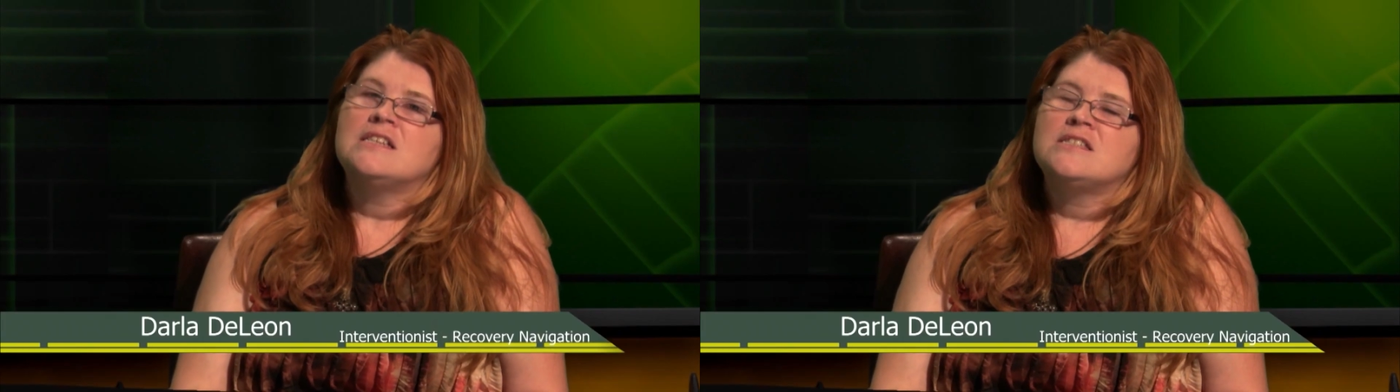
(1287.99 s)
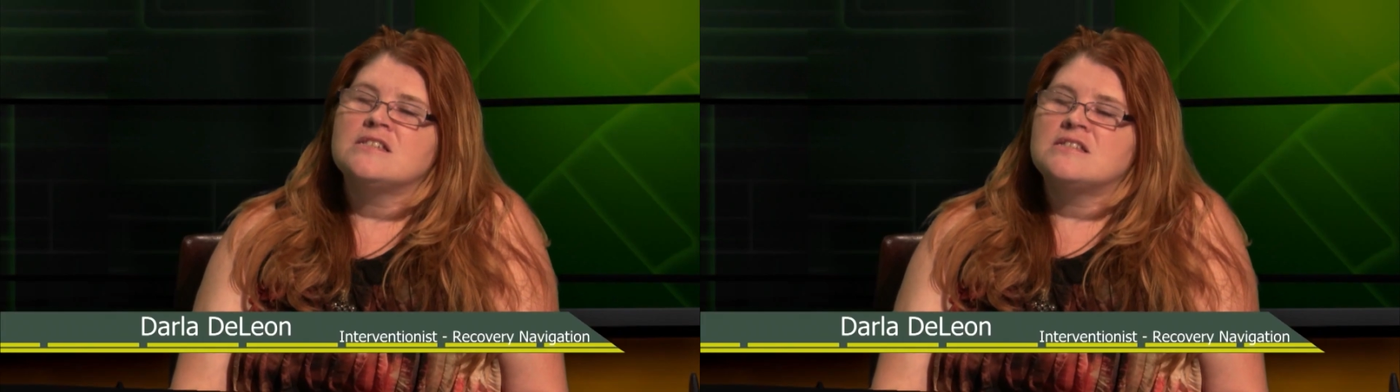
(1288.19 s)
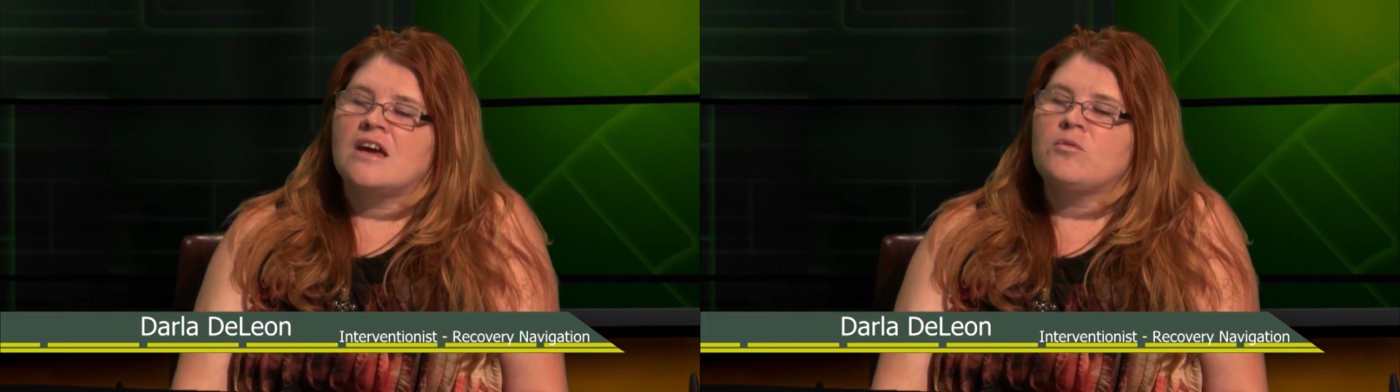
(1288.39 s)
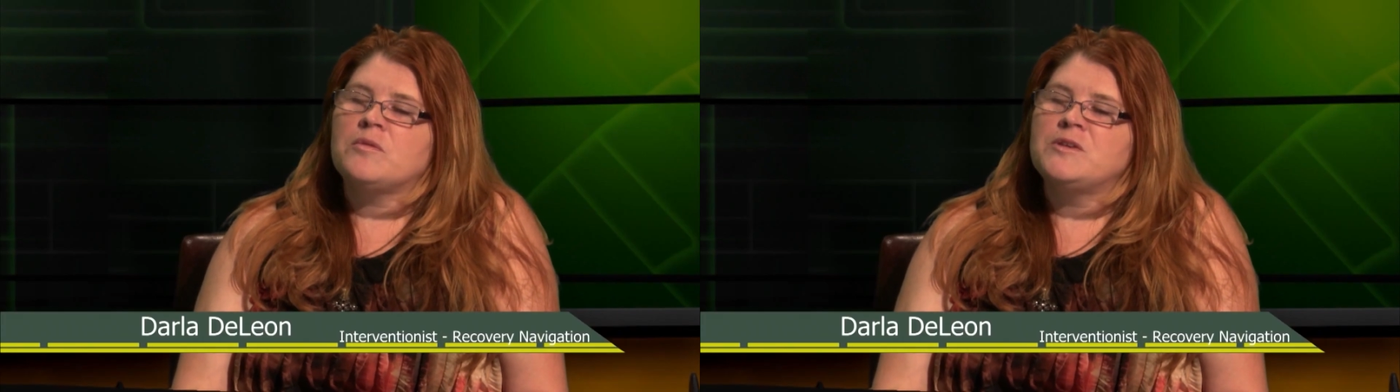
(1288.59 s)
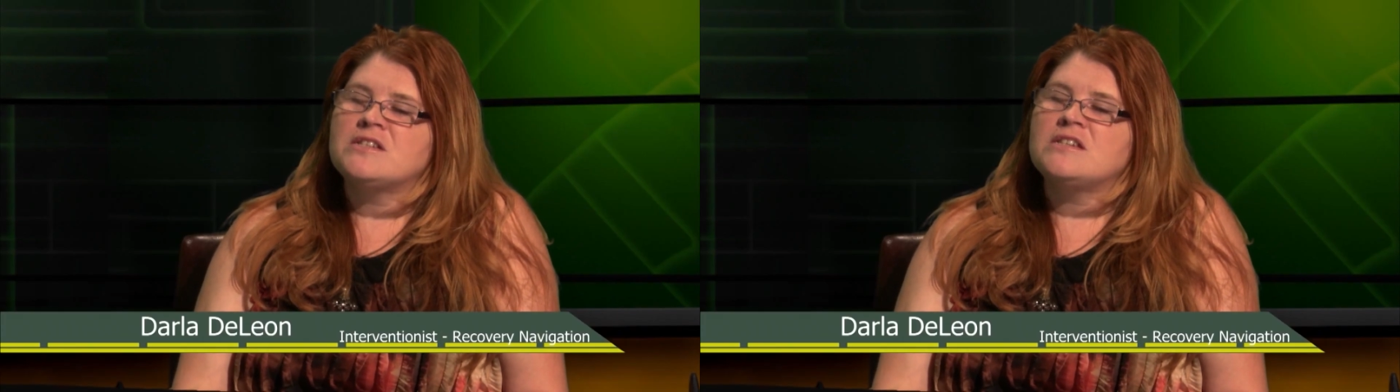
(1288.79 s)
To say
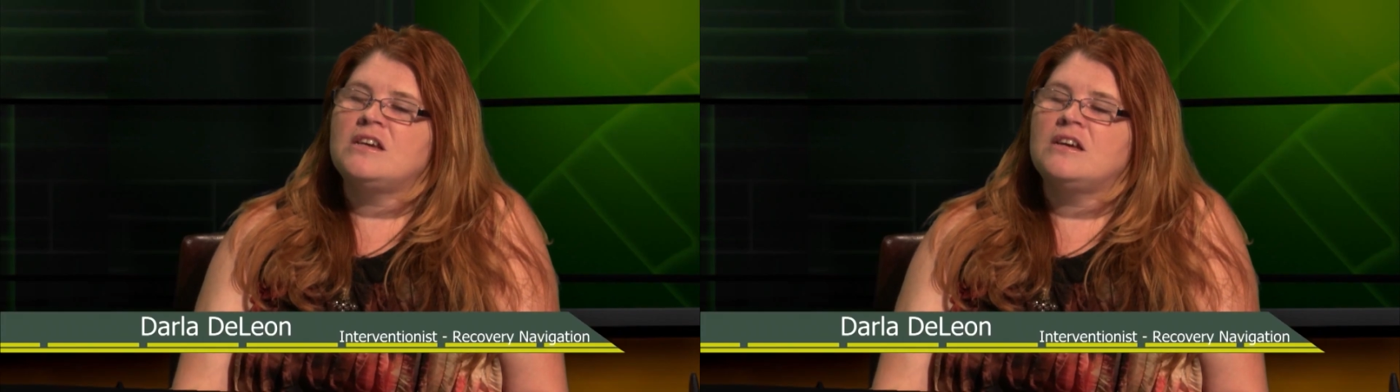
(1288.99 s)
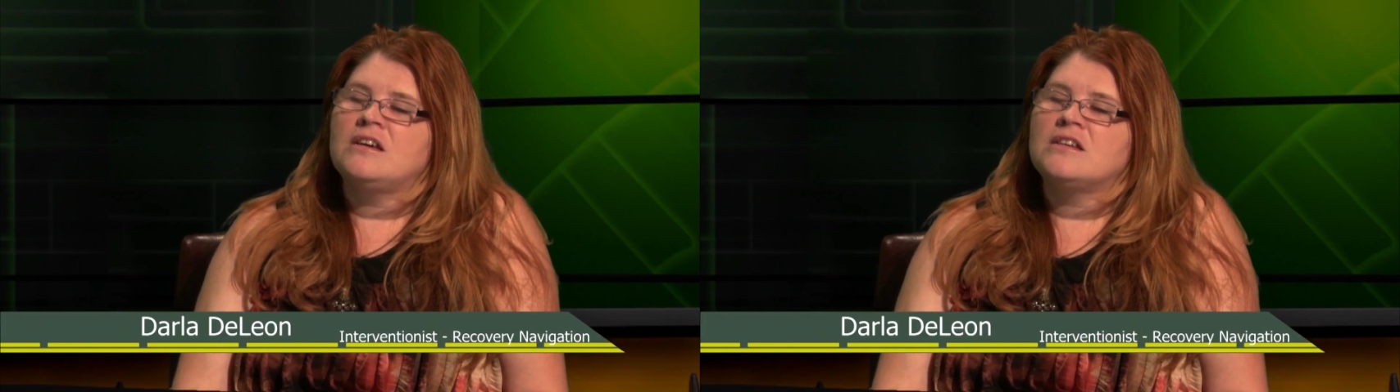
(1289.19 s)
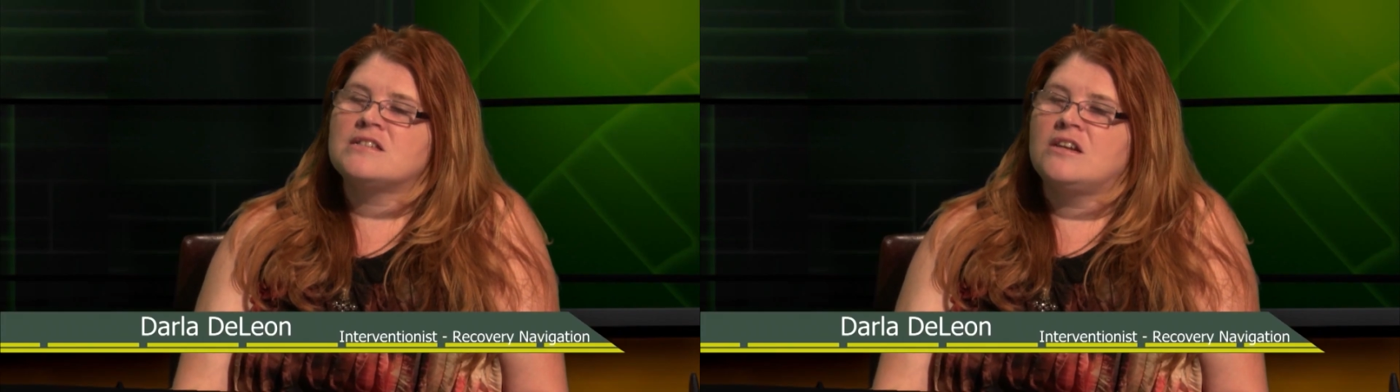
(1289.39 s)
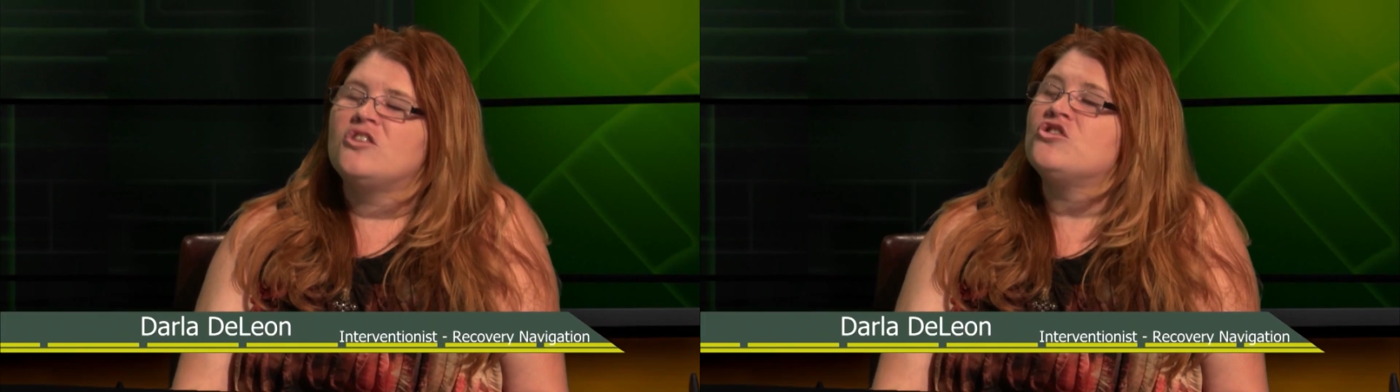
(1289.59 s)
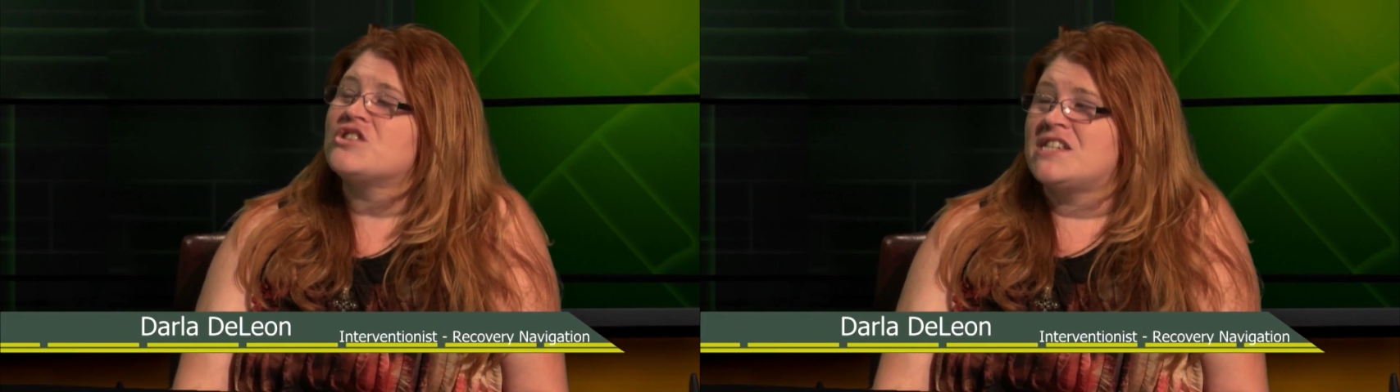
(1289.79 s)
we're busy is an
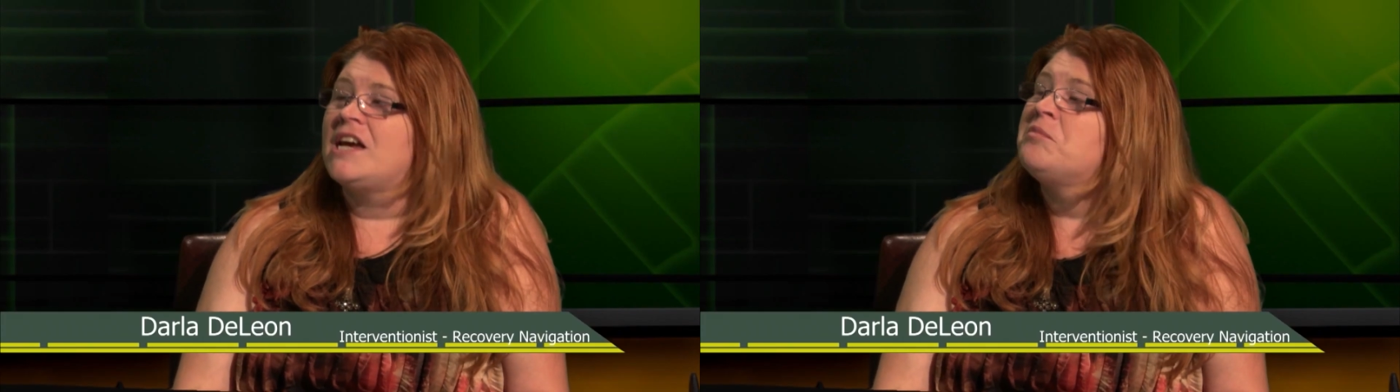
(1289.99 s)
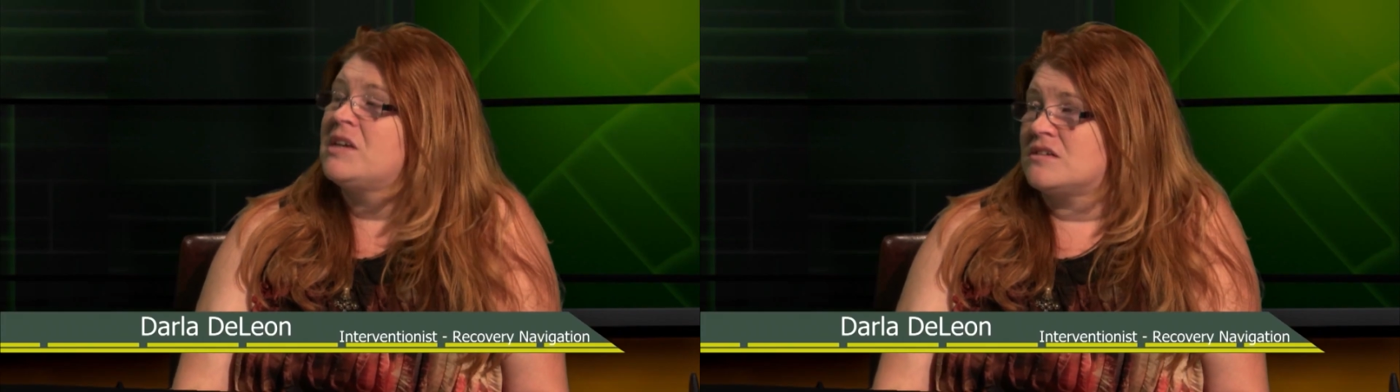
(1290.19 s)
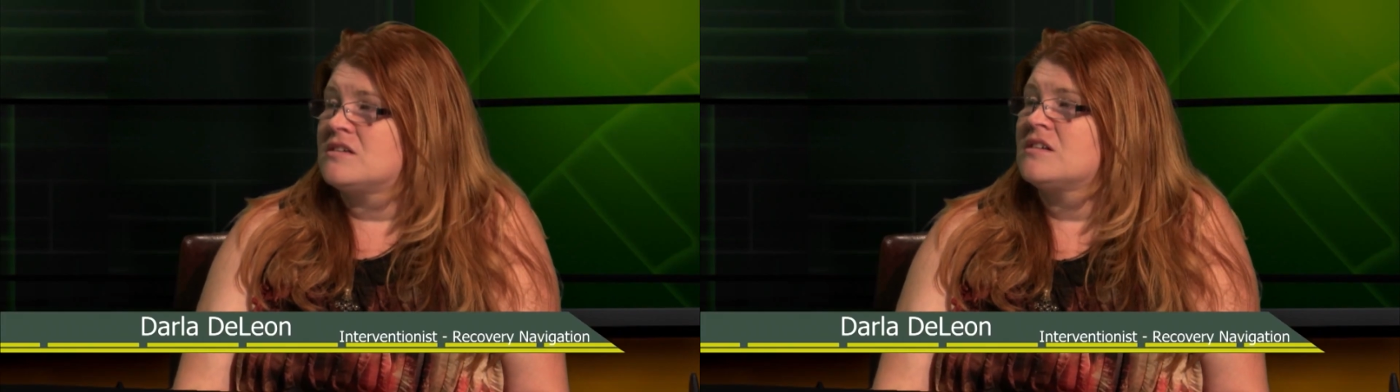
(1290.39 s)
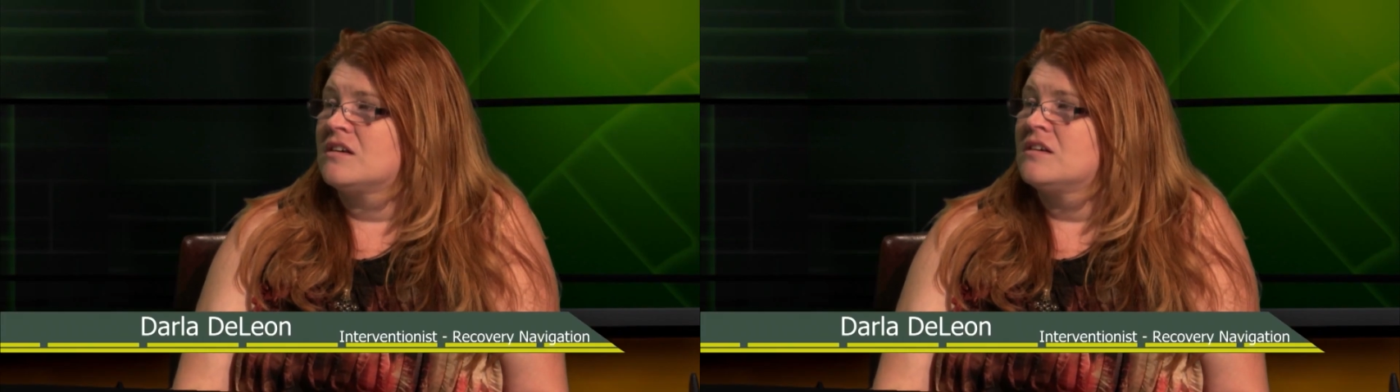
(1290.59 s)
understatement.